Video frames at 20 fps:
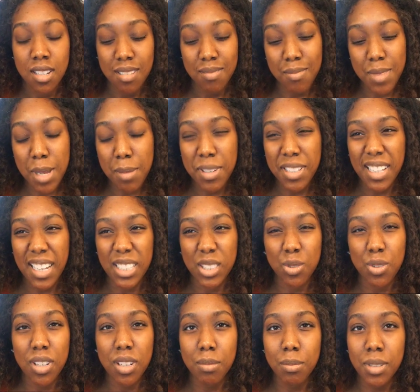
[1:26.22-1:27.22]
maybe like
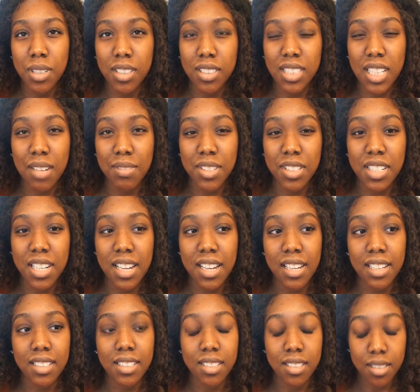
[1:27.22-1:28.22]
12 bucks after
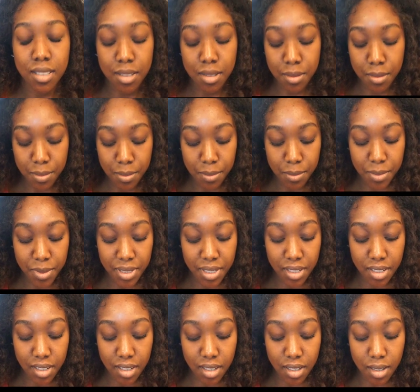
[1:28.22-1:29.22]
tax.
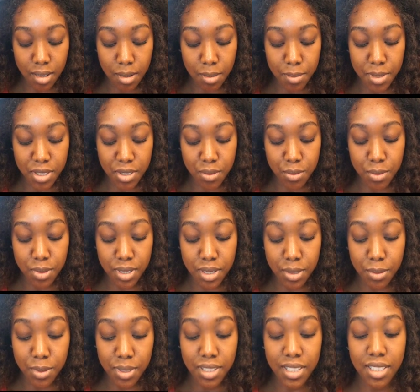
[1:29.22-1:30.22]
But it's
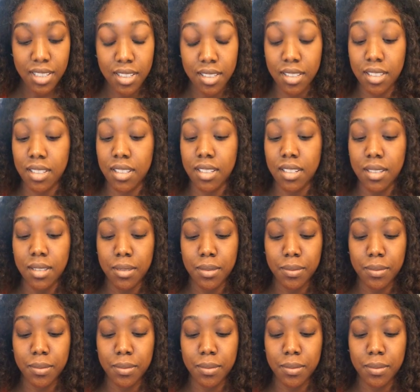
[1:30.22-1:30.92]
really good.